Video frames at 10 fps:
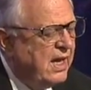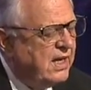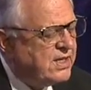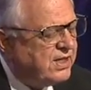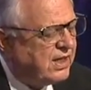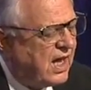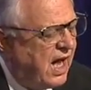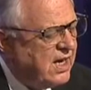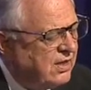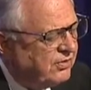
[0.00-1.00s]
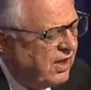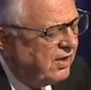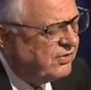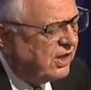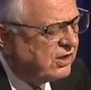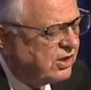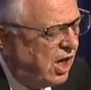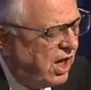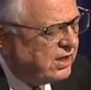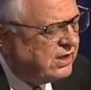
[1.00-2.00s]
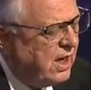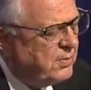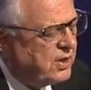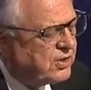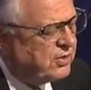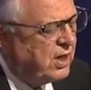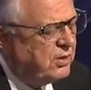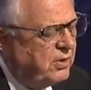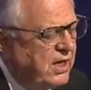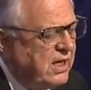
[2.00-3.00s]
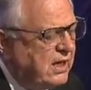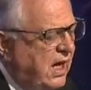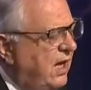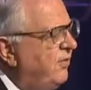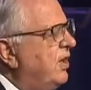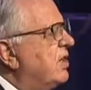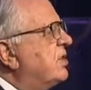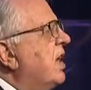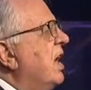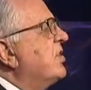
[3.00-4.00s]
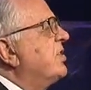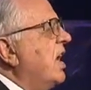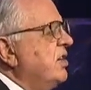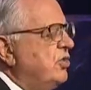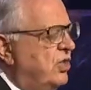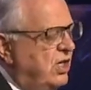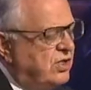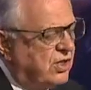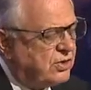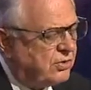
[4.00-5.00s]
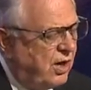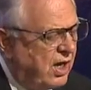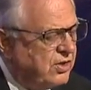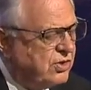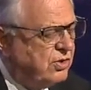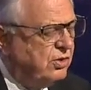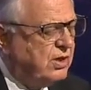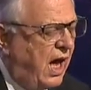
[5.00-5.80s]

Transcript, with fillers: It is the kind of love that God demonstrated when He gave His Son Jesus Christ to